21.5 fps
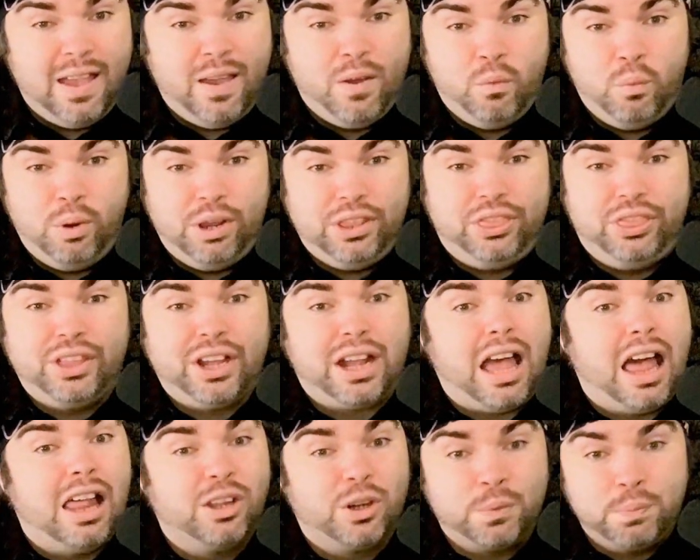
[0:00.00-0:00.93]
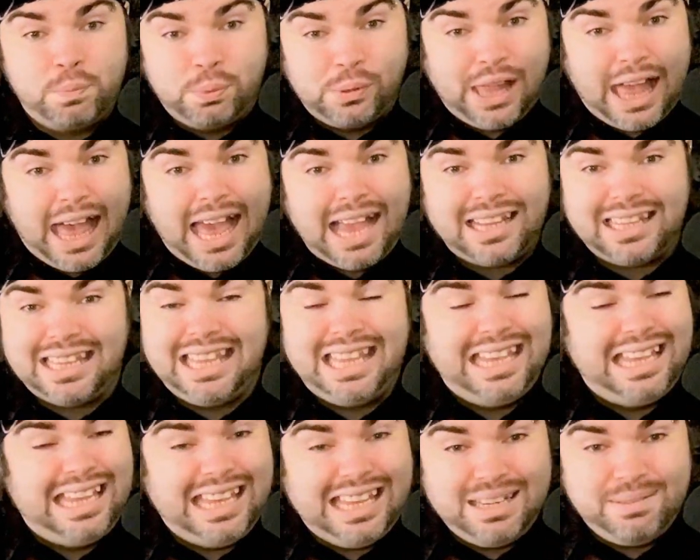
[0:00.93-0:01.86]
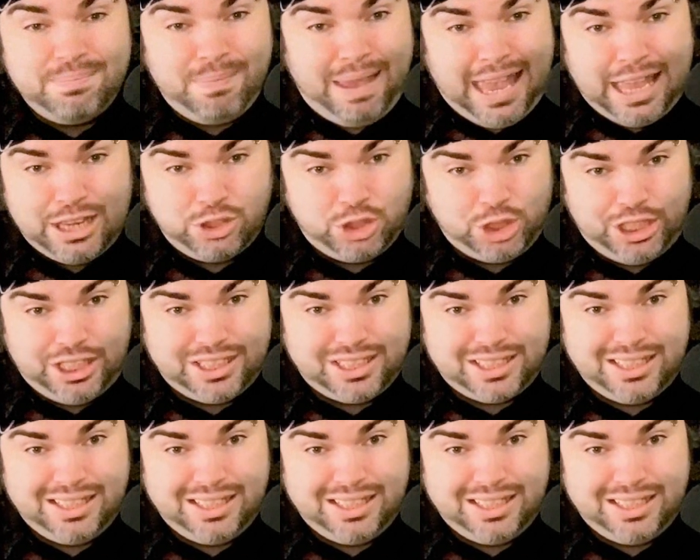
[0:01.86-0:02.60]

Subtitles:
with the color black in magic.